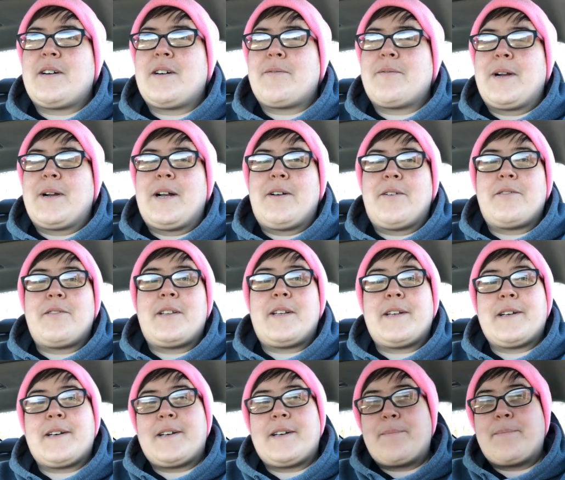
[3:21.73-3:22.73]
around
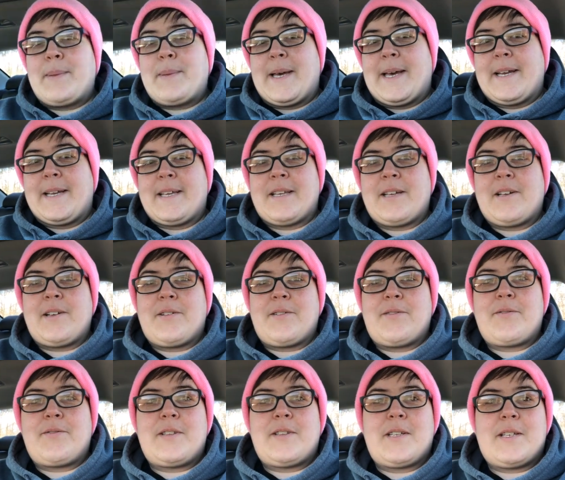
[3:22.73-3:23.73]
the back
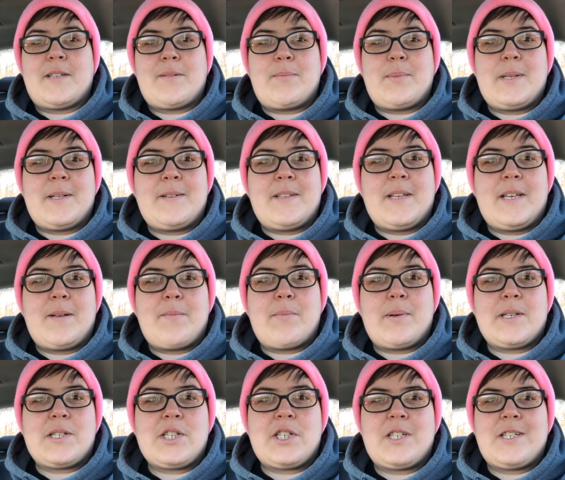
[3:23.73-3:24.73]
of the building,
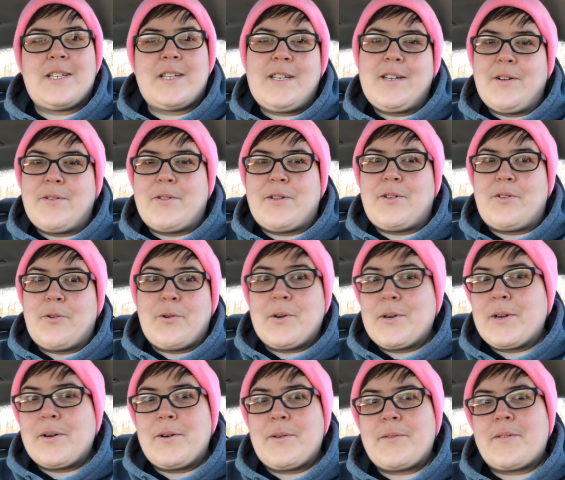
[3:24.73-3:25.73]
but she didn't know the door
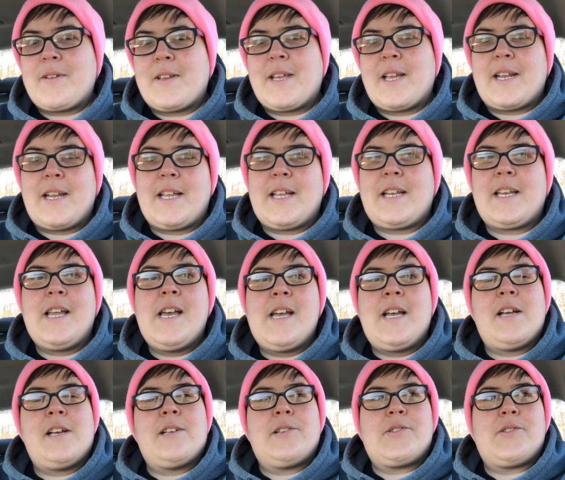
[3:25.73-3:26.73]
code to get in.
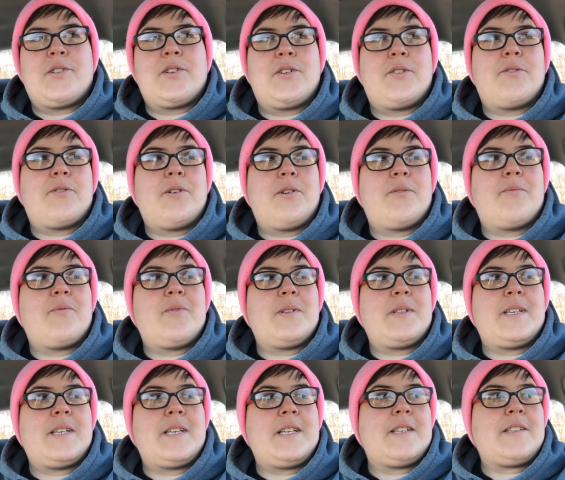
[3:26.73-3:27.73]
So
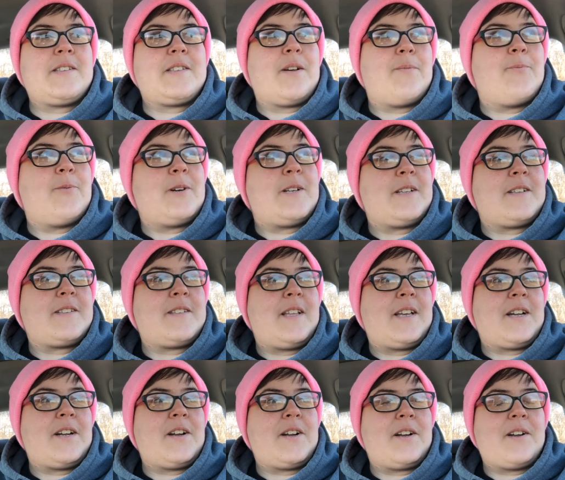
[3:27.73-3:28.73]
hopefully someone is
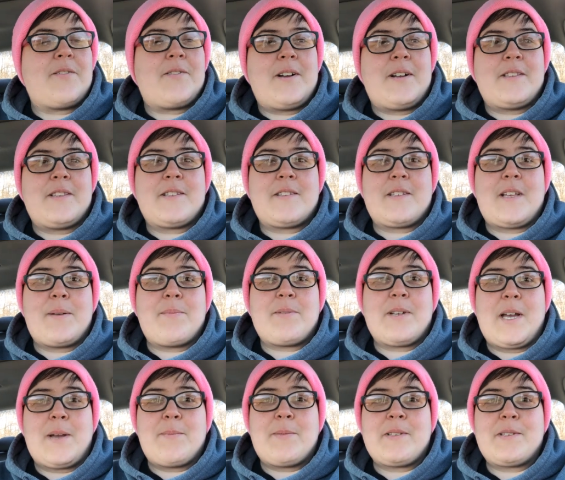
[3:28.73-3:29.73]
there around the same
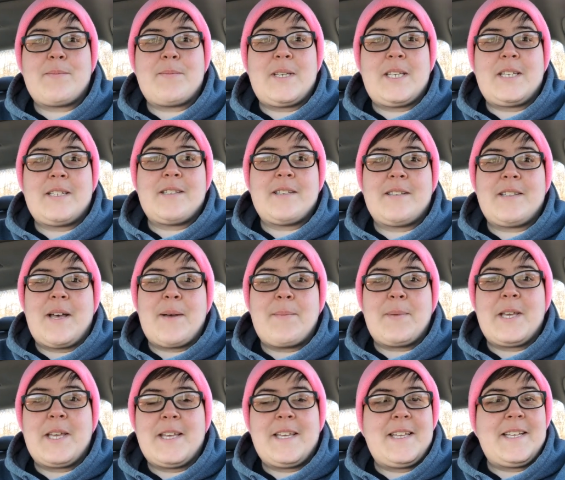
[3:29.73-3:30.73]
time as me to let
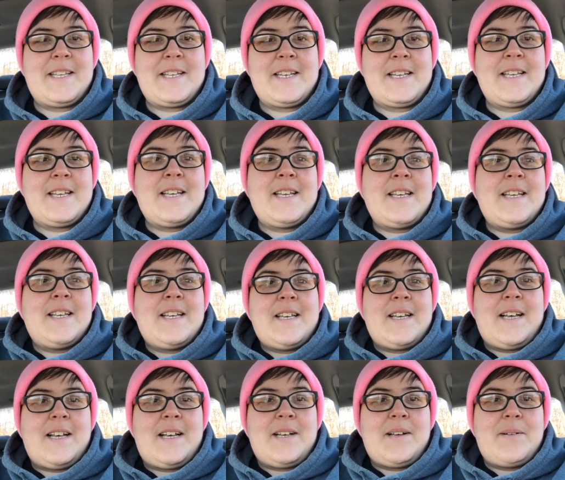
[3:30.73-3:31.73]
me in
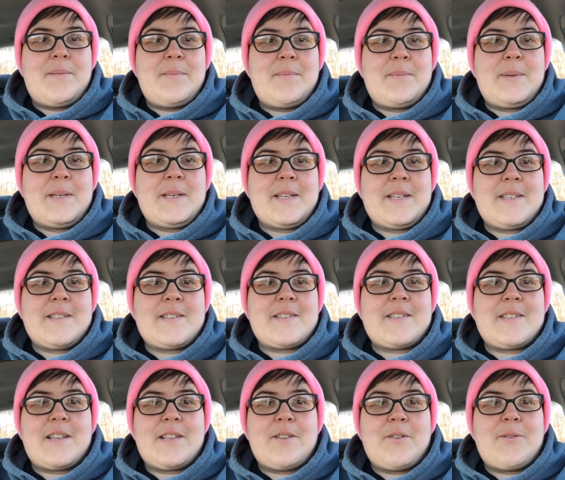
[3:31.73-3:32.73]
um,
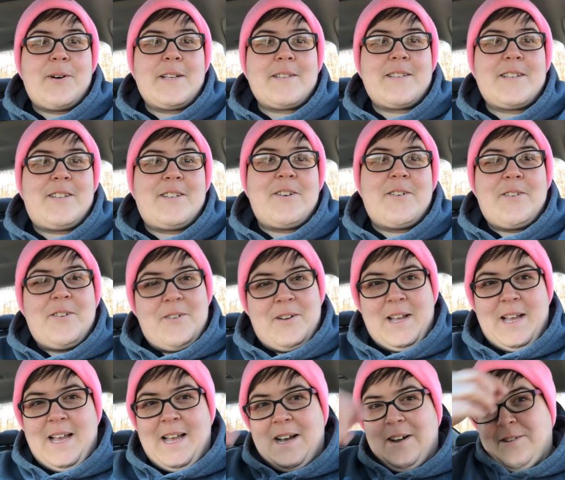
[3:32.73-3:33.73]
because otherwise I don't know
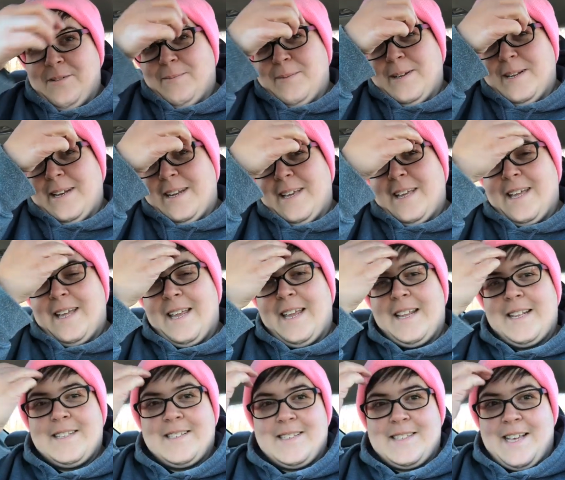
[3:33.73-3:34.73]
how I'm gonna get
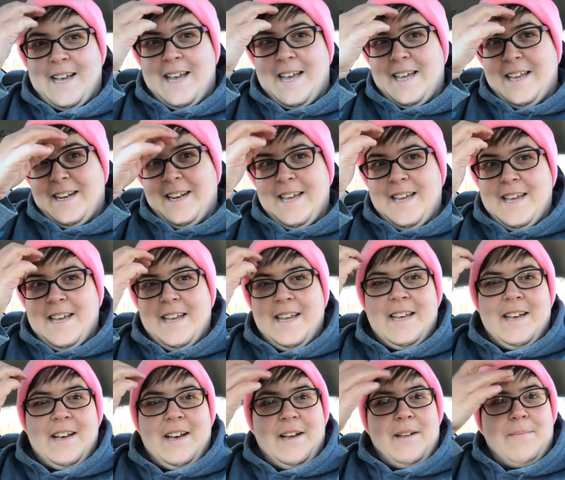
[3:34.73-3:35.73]
inside
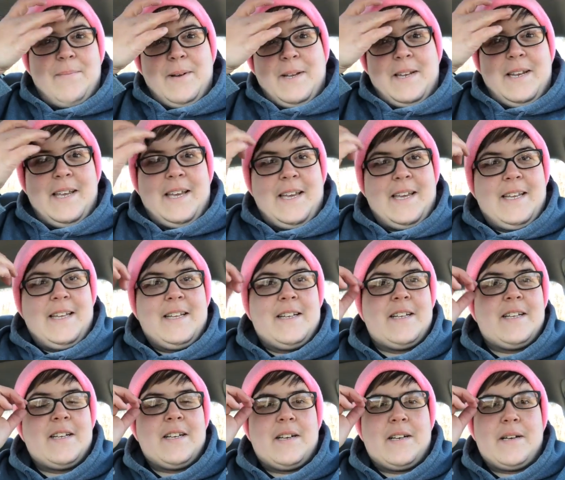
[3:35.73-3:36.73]
on Monday.
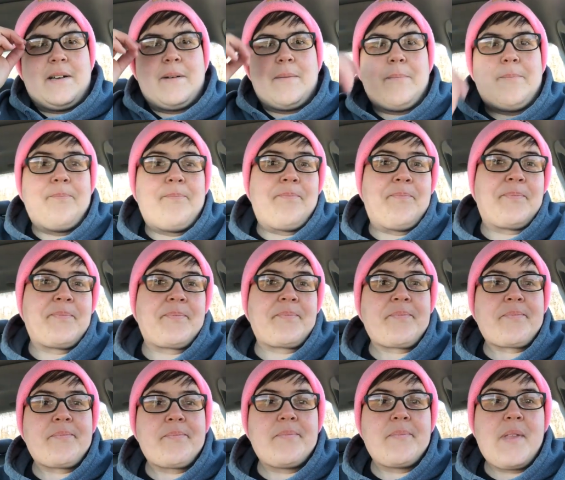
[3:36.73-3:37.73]
Um,
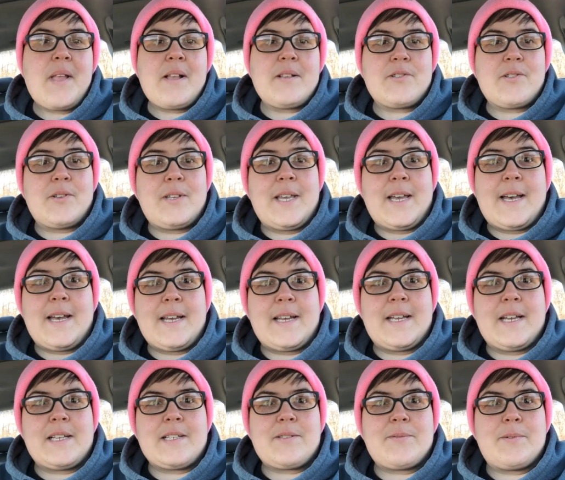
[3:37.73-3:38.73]
so yeah, I
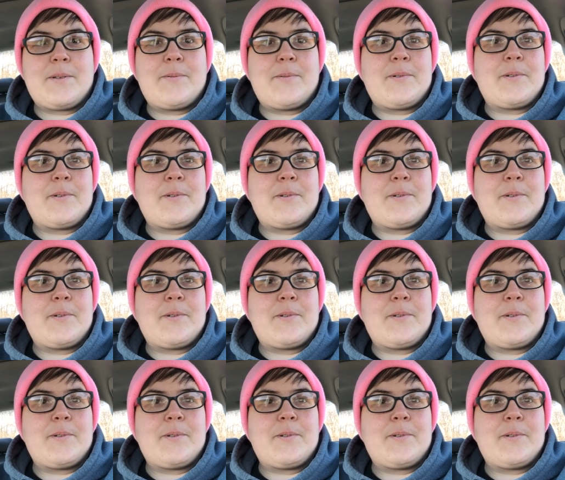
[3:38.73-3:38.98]
guess we